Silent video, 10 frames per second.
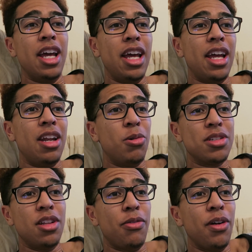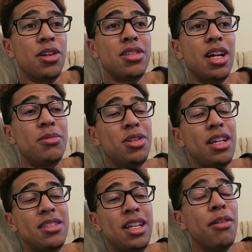And it wasn't the first time, so
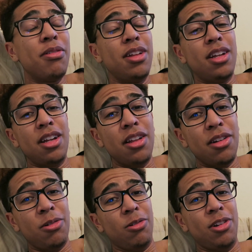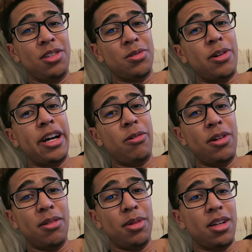that's definitely another reason why I
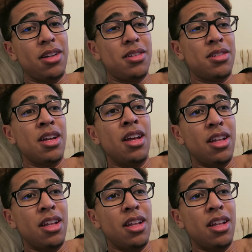went, because